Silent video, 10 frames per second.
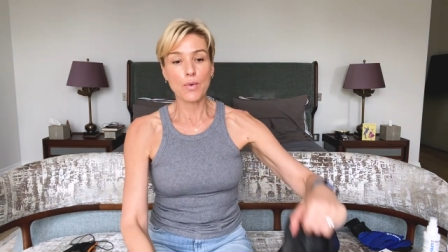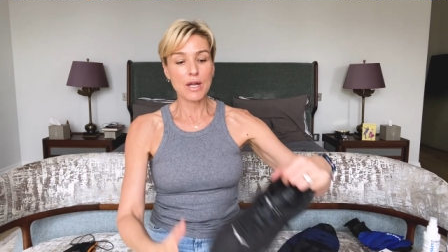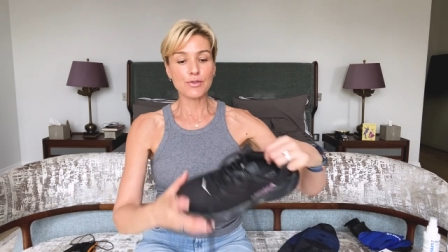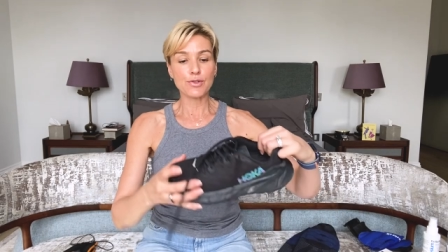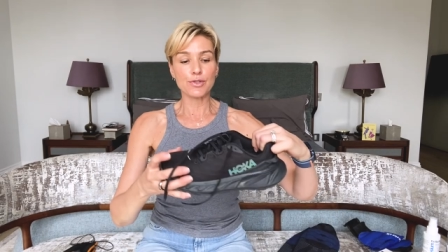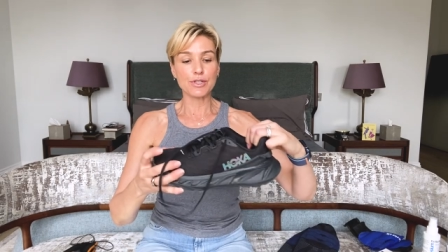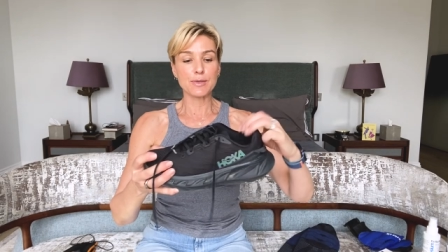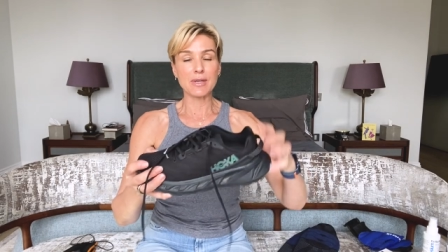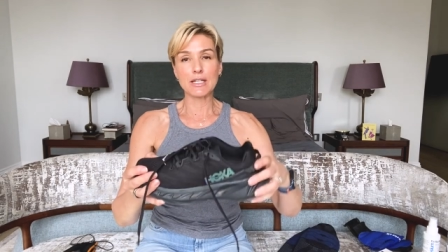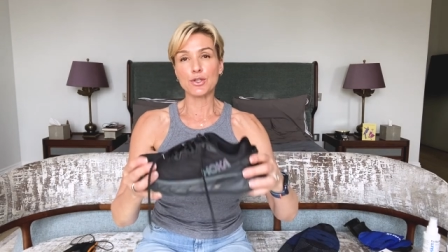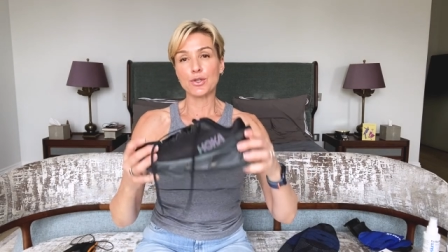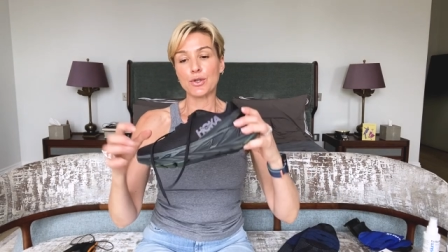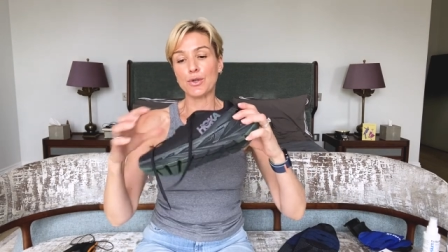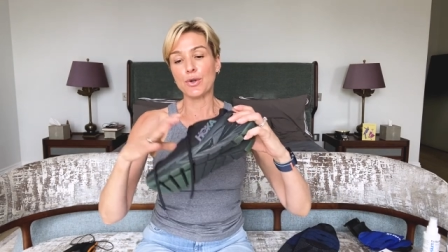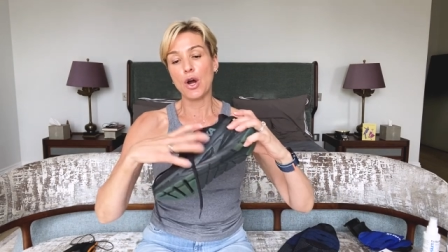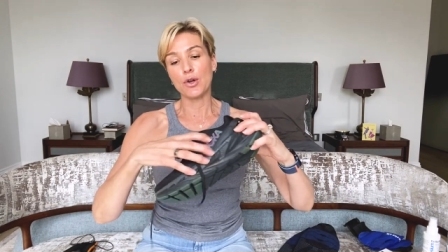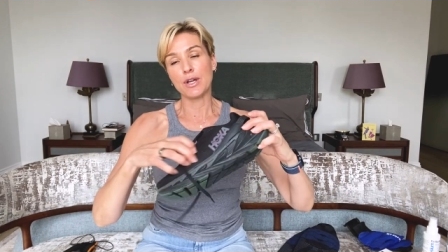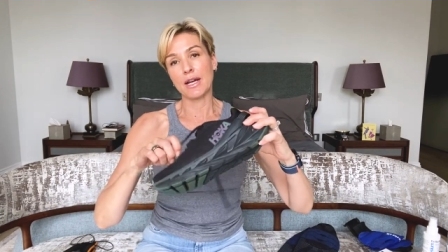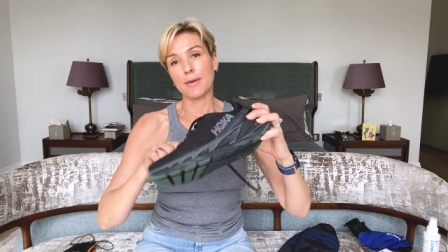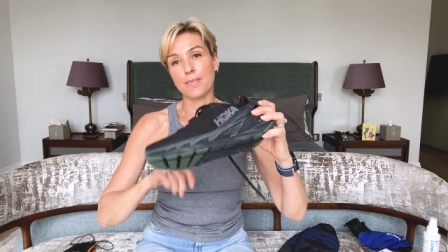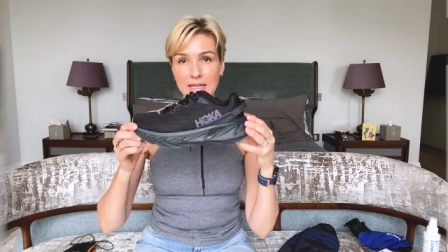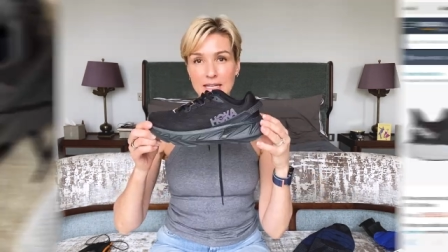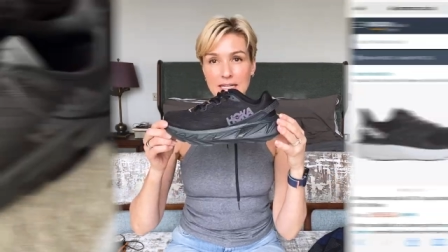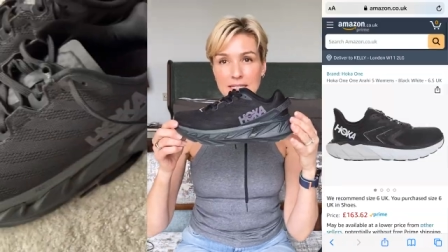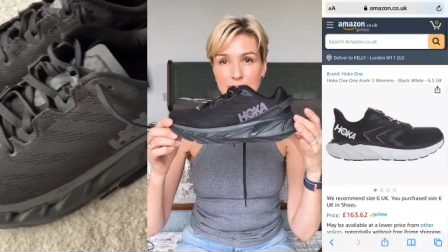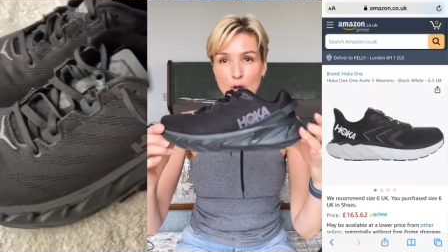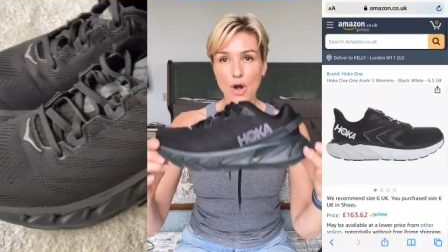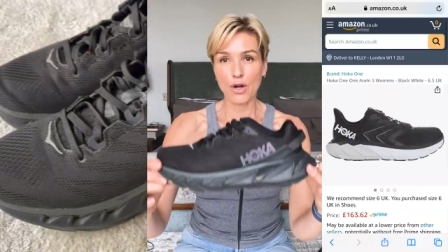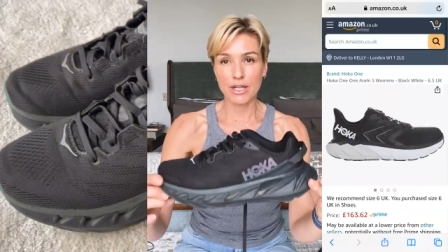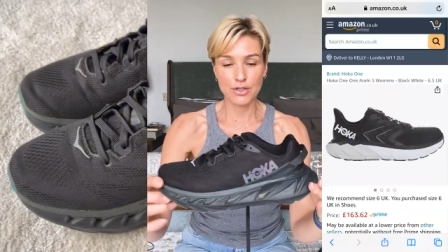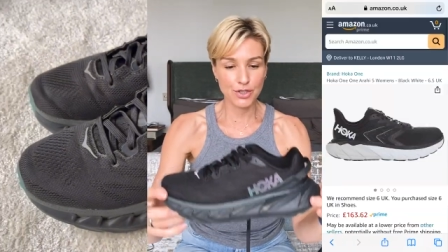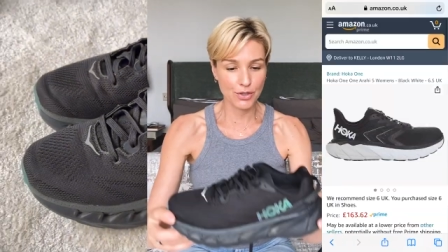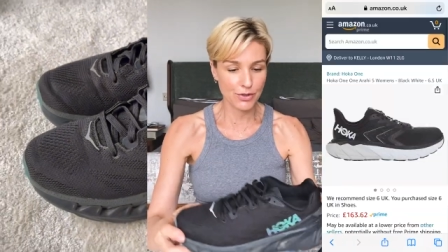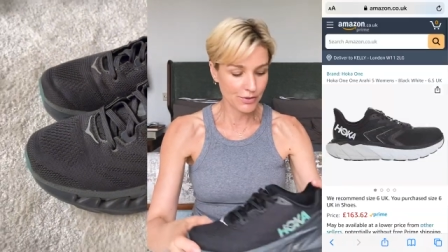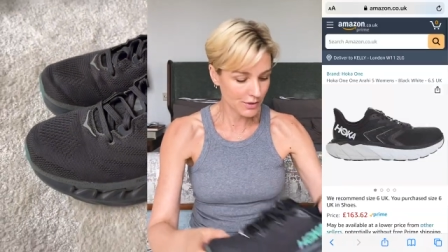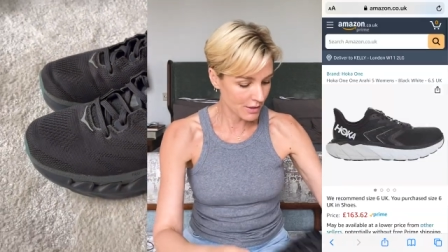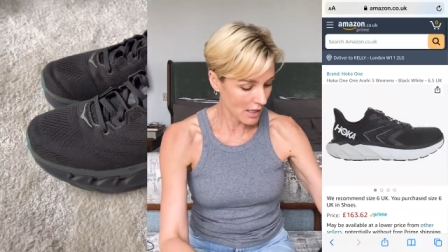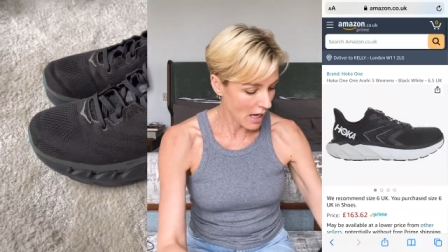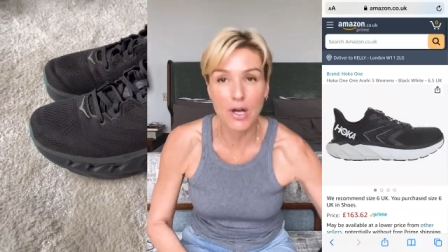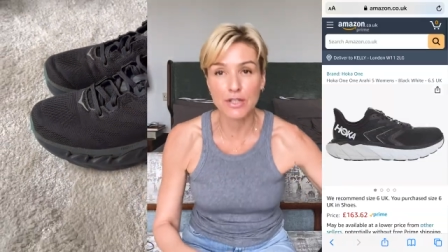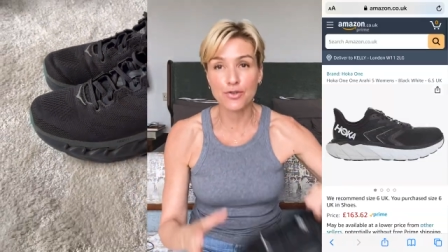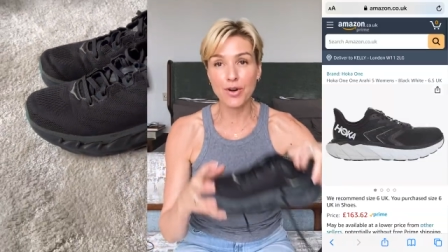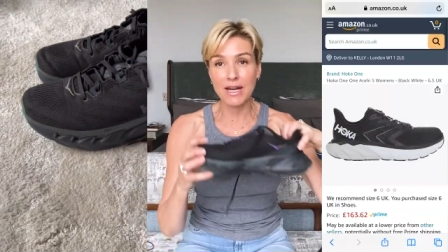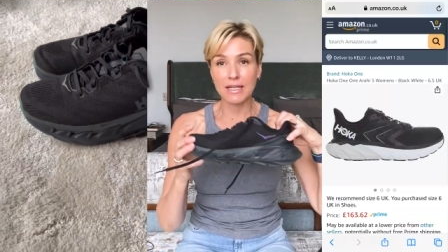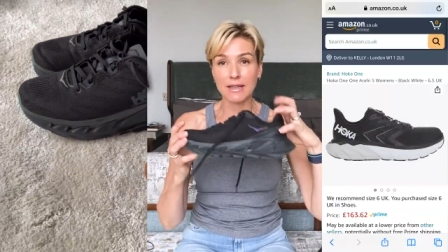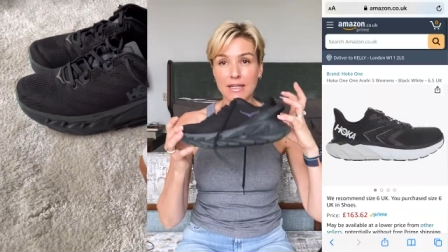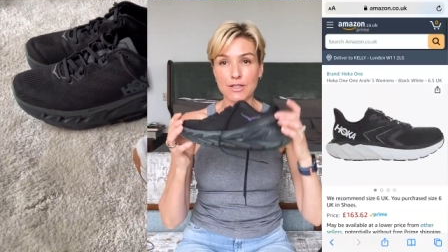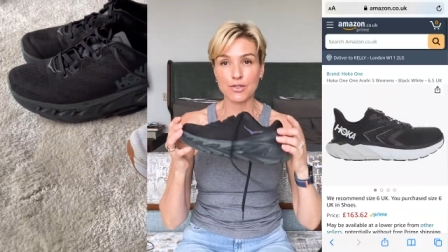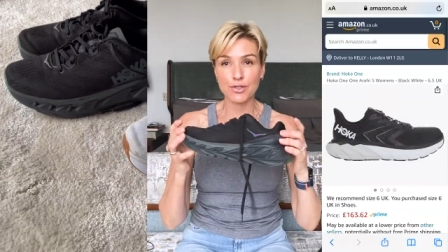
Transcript: introduced me to Hoka, these Hoka shoes. I train in these